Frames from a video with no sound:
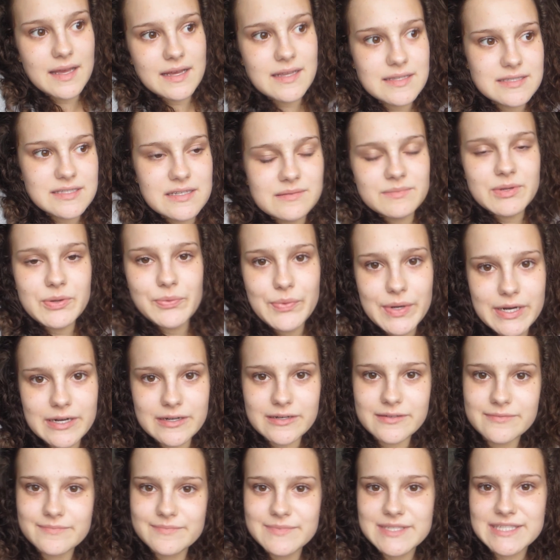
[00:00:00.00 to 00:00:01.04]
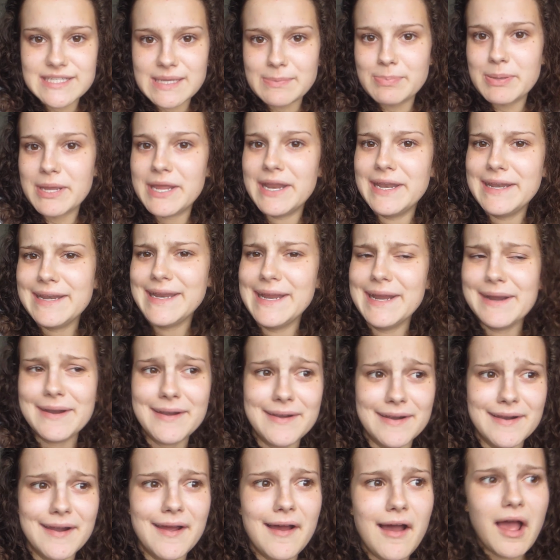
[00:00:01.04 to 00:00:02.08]
it's gonna be weird sleeping
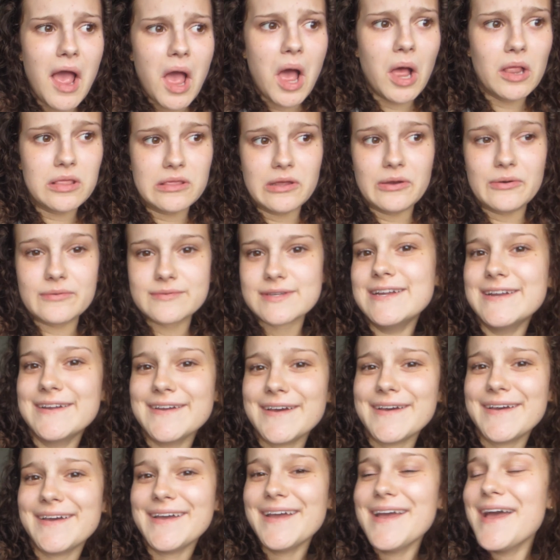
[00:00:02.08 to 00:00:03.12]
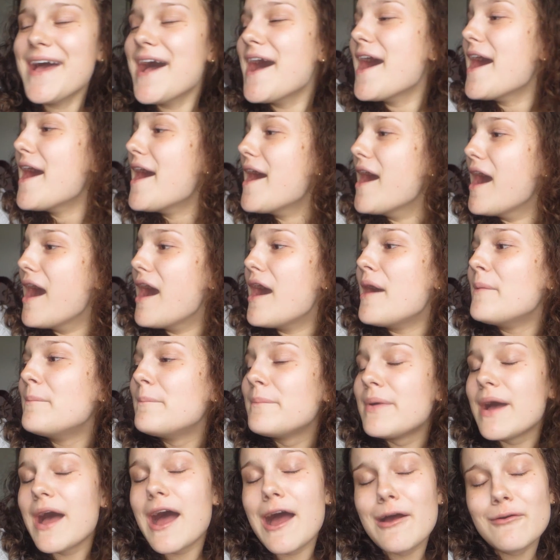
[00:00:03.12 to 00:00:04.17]
here alone.
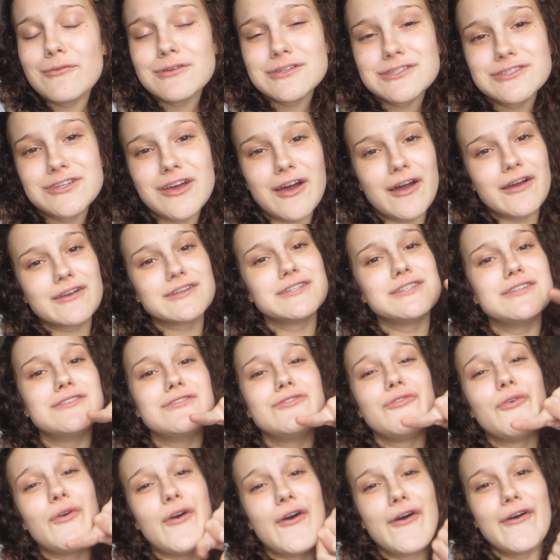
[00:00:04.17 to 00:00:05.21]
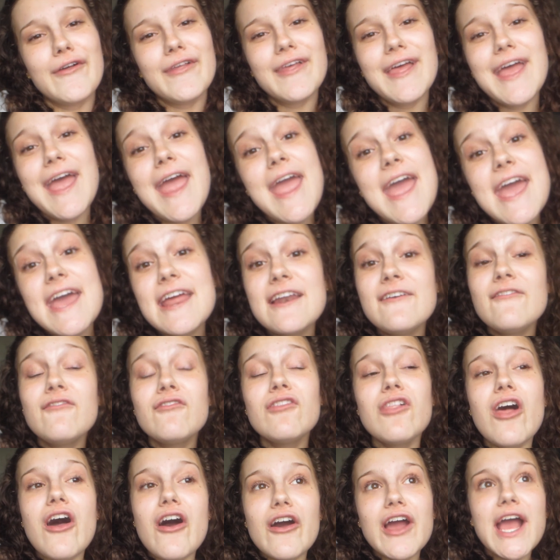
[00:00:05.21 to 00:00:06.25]
But I will talk to you all in a
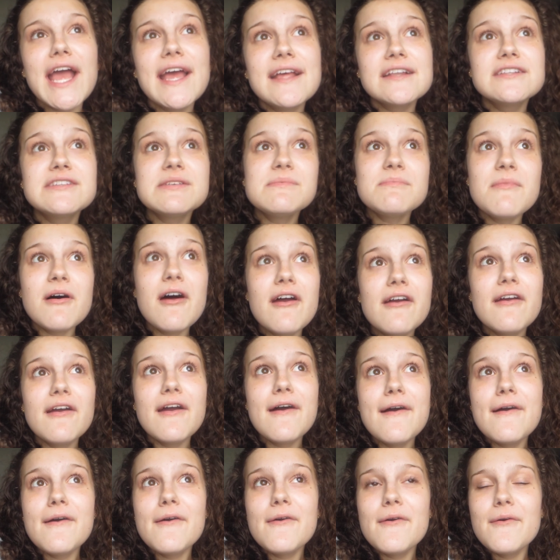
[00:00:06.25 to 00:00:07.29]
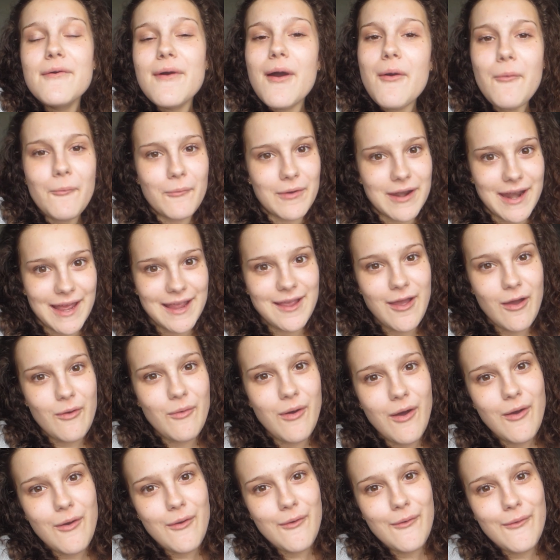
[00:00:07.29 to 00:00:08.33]
vlog tomorrow when I
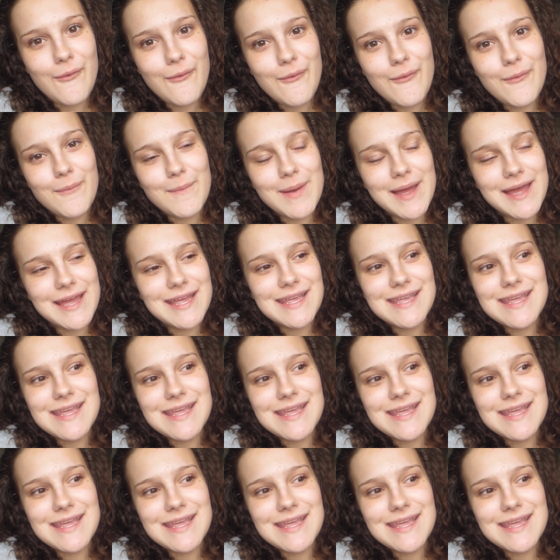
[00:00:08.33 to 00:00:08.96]
go home.